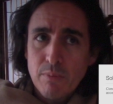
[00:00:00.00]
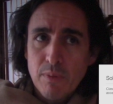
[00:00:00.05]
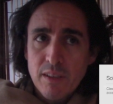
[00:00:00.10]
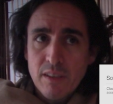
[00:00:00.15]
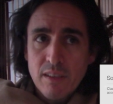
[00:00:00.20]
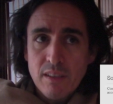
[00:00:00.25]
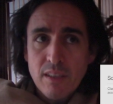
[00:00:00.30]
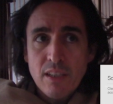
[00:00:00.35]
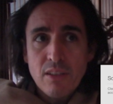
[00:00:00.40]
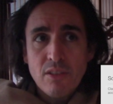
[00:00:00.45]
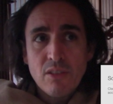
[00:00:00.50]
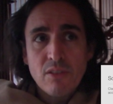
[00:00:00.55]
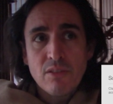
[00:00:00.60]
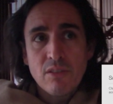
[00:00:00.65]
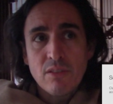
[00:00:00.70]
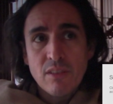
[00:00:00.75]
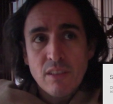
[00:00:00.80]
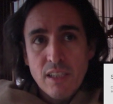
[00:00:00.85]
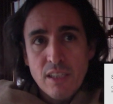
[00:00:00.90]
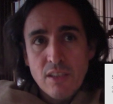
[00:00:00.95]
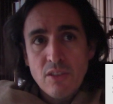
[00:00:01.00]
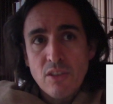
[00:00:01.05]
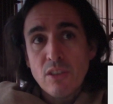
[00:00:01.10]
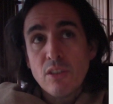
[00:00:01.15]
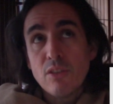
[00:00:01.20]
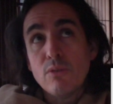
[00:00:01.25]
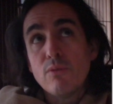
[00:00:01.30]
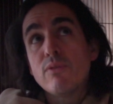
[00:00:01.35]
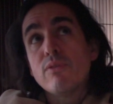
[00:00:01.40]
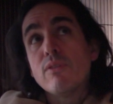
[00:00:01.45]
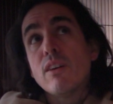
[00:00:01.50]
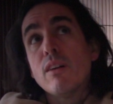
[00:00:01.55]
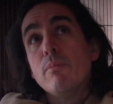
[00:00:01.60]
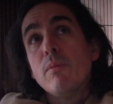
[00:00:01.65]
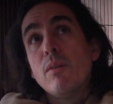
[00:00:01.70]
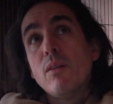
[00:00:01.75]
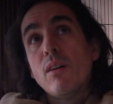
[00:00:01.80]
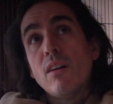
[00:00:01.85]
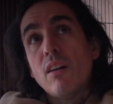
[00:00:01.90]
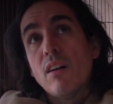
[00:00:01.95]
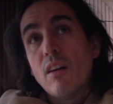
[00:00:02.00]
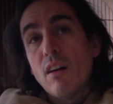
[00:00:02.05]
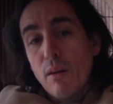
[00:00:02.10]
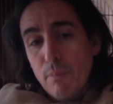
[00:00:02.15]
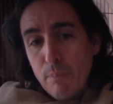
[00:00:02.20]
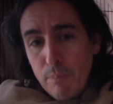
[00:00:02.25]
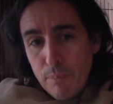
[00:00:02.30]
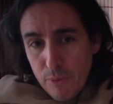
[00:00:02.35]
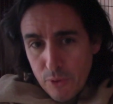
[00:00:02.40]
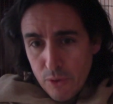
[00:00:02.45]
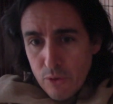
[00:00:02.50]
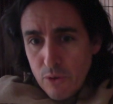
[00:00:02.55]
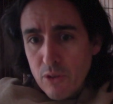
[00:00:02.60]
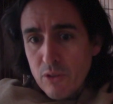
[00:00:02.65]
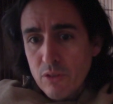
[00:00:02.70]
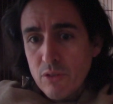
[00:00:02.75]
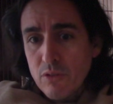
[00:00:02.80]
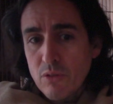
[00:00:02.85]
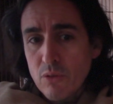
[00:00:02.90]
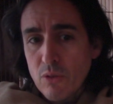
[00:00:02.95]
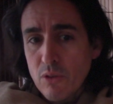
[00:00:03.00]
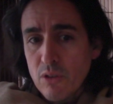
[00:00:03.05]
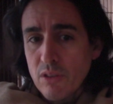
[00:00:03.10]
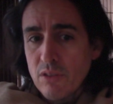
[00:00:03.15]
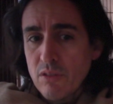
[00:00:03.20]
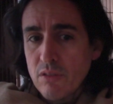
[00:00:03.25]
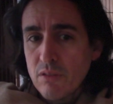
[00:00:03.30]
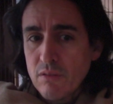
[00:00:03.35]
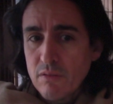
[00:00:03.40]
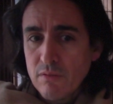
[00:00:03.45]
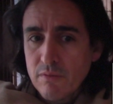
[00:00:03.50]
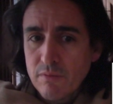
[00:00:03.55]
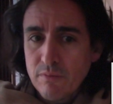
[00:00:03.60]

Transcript: but the teachers are teaching you from a pure source